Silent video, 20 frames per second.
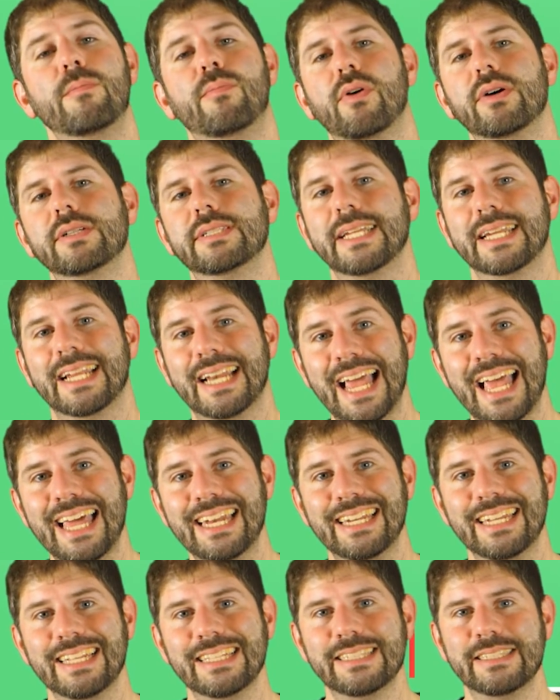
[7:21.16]

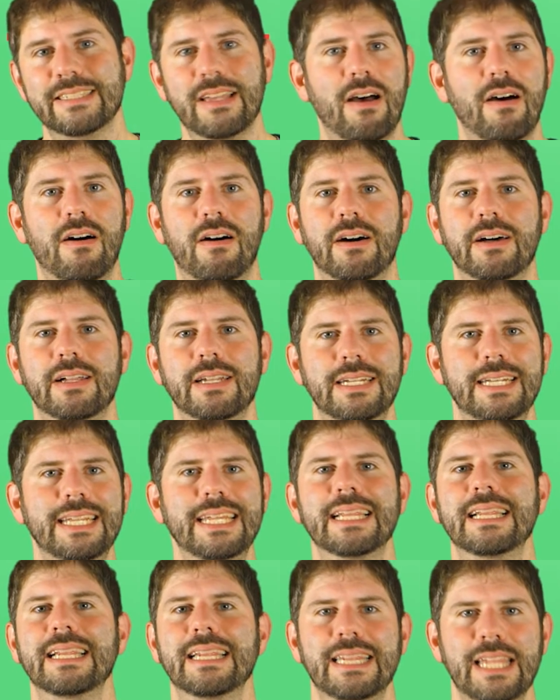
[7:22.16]
Prostaglandins are
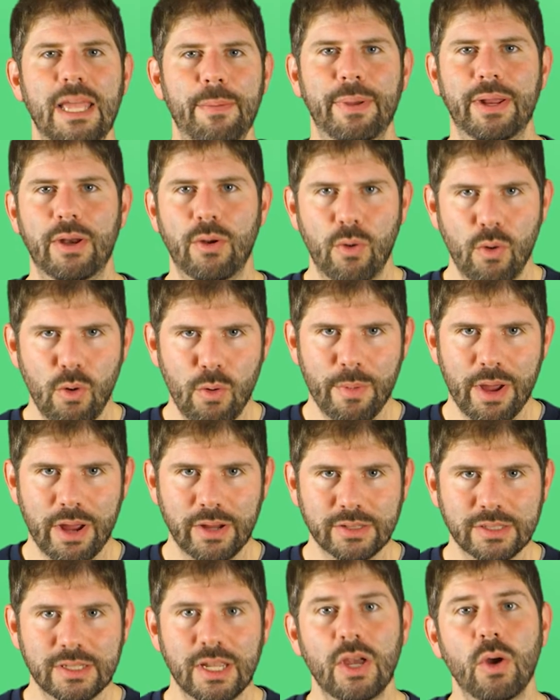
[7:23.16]
little lipid
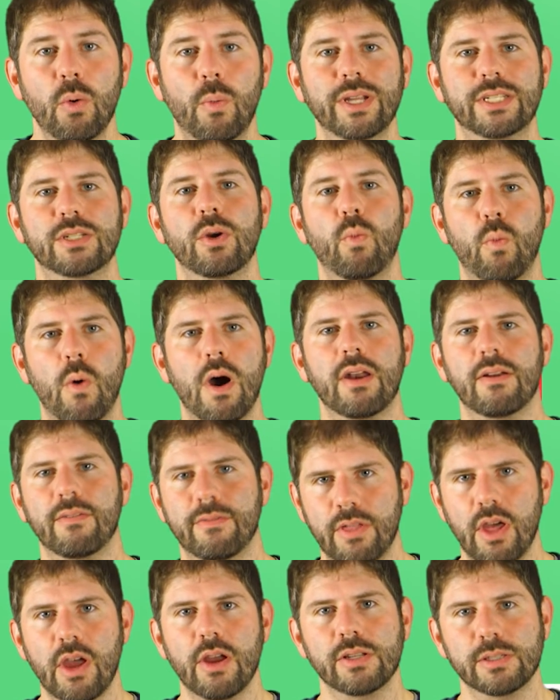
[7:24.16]
hormones, which are one
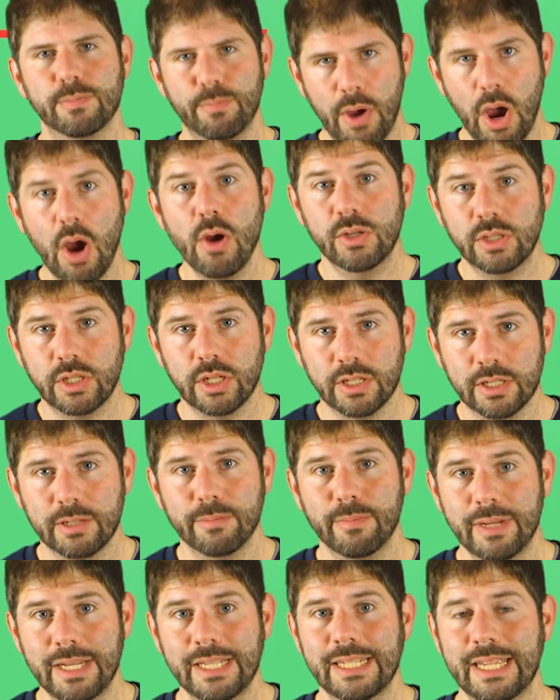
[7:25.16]
of those potent
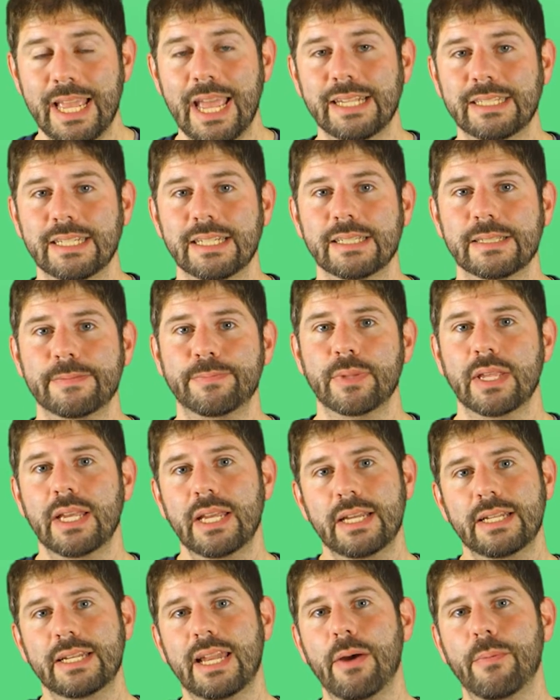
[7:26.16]
mediators.
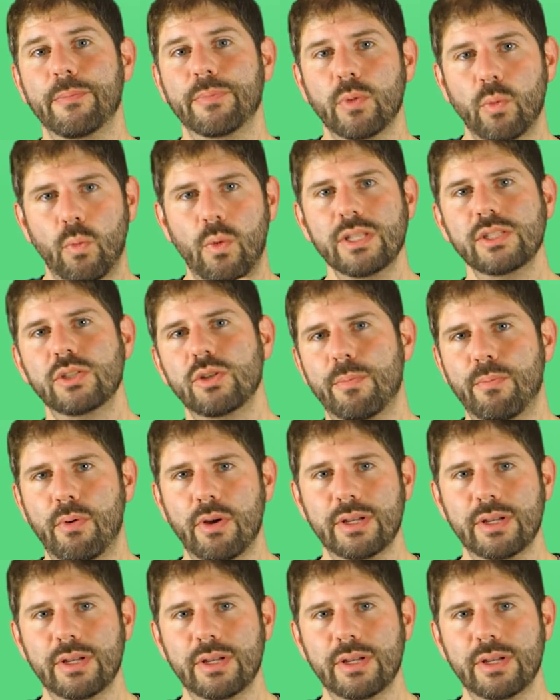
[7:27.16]
Now, once your